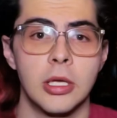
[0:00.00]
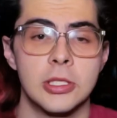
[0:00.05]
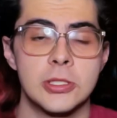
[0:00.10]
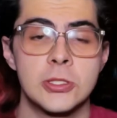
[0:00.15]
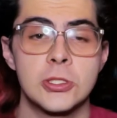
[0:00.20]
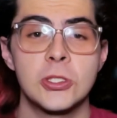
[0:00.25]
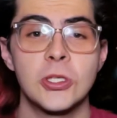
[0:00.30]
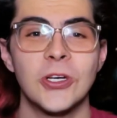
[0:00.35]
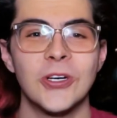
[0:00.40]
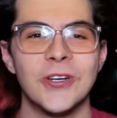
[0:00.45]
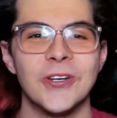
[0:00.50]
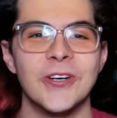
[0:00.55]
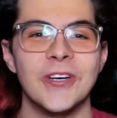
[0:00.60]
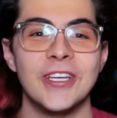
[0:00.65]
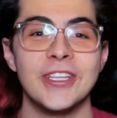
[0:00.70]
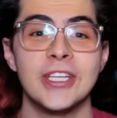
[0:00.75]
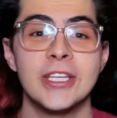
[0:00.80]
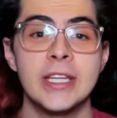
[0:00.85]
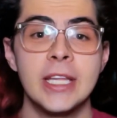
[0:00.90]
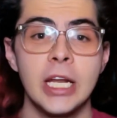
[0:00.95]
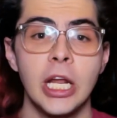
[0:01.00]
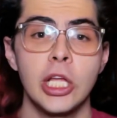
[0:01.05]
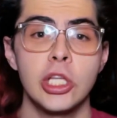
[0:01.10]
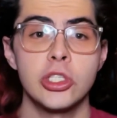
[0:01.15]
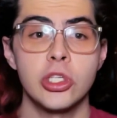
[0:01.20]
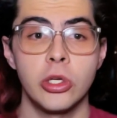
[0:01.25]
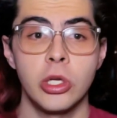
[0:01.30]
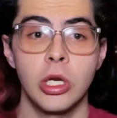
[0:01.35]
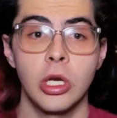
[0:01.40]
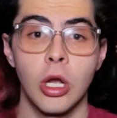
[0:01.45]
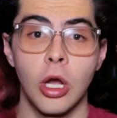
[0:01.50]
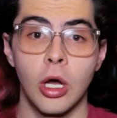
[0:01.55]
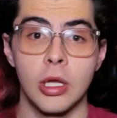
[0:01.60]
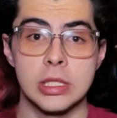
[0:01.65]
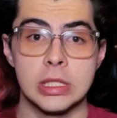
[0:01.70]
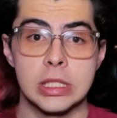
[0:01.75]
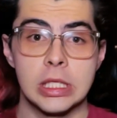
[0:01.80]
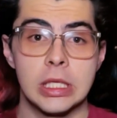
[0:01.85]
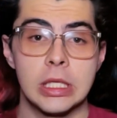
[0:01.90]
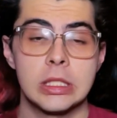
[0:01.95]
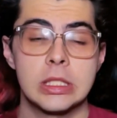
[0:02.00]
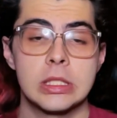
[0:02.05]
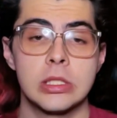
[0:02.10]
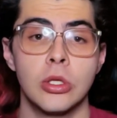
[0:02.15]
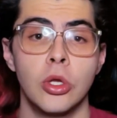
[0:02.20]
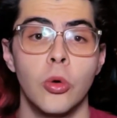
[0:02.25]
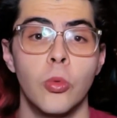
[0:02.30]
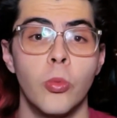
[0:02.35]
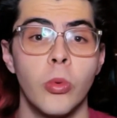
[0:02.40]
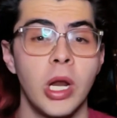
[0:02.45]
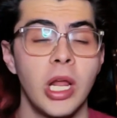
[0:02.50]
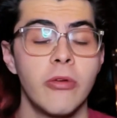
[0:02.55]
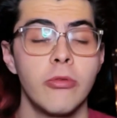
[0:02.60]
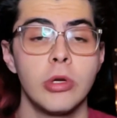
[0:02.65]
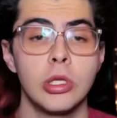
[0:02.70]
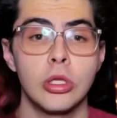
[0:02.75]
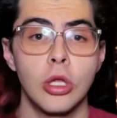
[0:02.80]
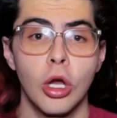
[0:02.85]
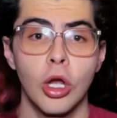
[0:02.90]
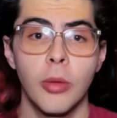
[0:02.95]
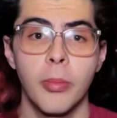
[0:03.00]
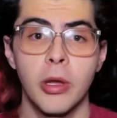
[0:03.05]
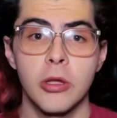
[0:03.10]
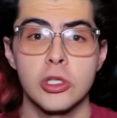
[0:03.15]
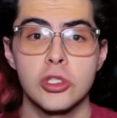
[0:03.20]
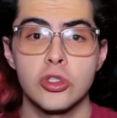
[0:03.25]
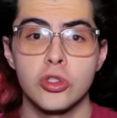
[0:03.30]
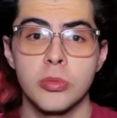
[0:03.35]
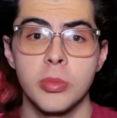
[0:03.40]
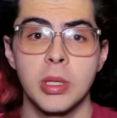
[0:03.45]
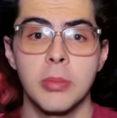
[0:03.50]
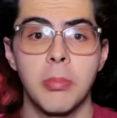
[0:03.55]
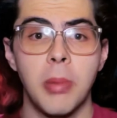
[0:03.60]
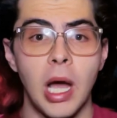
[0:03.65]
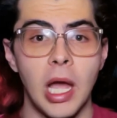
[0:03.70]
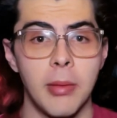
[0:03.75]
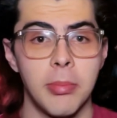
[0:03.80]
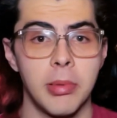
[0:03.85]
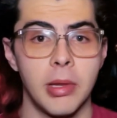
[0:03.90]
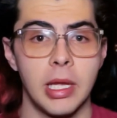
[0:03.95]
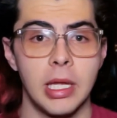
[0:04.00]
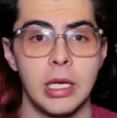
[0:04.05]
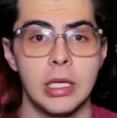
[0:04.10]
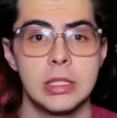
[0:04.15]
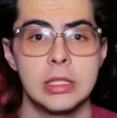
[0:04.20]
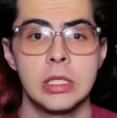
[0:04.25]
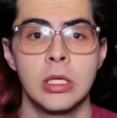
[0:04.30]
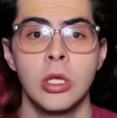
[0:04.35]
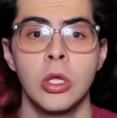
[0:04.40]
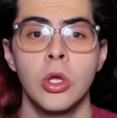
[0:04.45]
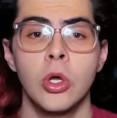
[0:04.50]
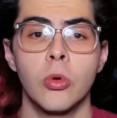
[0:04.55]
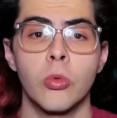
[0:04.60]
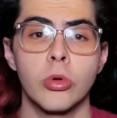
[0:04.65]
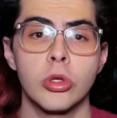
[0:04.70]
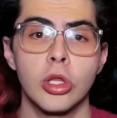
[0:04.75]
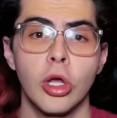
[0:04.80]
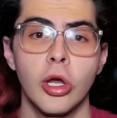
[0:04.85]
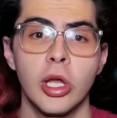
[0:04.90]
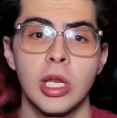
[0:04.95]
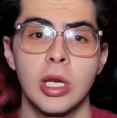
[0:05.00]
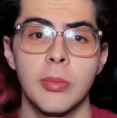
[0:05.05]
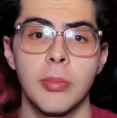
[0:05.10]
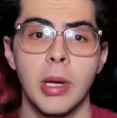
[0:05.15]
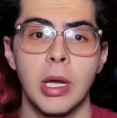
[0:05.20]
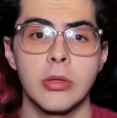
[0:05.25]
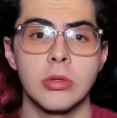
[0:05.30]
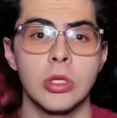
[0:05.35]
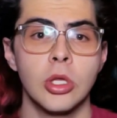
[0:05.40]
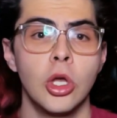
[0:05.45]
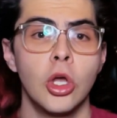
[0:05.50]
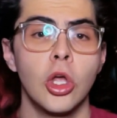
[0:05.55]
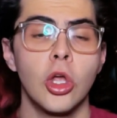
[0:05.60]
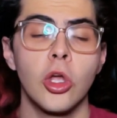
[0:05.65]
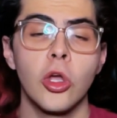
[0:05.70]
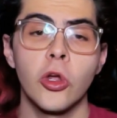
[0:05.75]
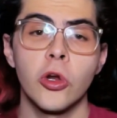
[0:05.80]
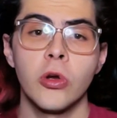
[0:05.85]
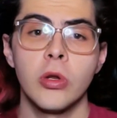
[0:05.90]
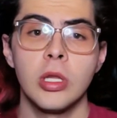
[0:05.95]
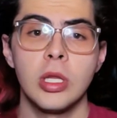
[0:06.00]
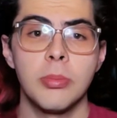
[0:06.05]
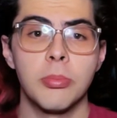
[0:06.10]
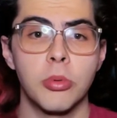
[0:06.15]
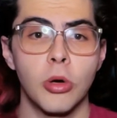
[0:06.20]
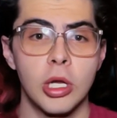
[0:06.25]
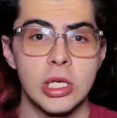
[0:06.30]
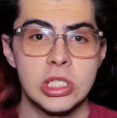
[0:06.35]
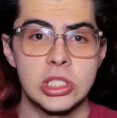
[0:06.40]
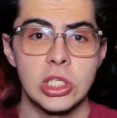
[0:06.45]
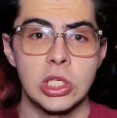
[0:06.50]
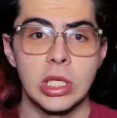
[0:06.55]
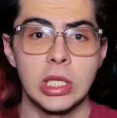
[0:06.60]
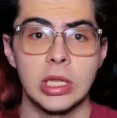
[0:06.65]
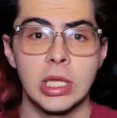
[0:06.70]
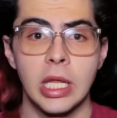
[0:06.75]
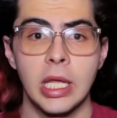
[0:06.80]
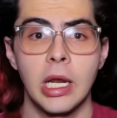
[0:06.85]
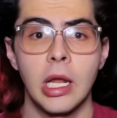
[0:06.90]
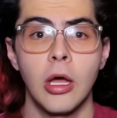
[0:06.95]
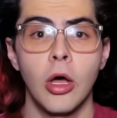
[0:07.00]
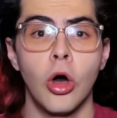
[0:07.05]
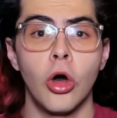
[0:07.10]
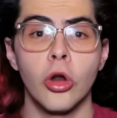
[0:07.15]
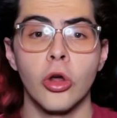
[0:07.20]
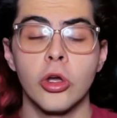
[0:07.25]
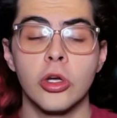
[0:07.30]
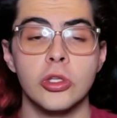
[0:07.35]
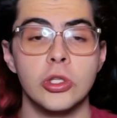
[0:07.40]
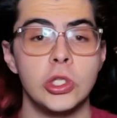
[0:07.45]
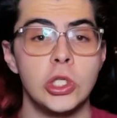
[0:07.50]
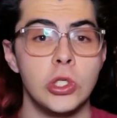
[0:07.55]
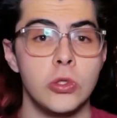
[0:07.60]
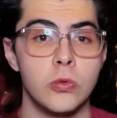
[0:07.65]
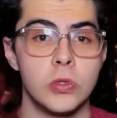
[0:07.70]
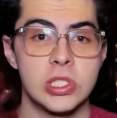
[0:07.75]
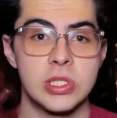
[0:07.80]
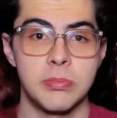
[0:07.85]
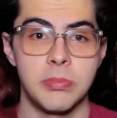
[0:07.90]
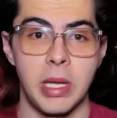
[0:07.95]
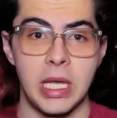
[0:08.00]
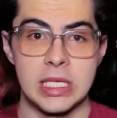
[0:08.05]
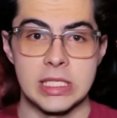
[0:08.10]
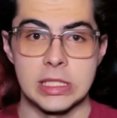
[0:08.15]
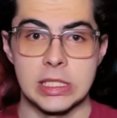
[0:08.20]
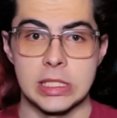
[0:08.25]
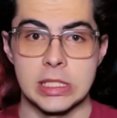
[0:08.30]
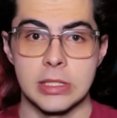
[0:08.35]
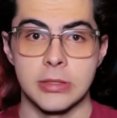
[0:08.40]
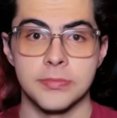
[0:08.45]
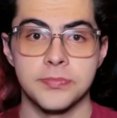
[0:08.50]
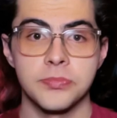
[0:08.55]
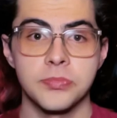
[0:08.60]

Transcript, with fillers: So, in the data engineering context, whenever we talk about streaming pipelines, we're talking about currently processing data on a continuous basis.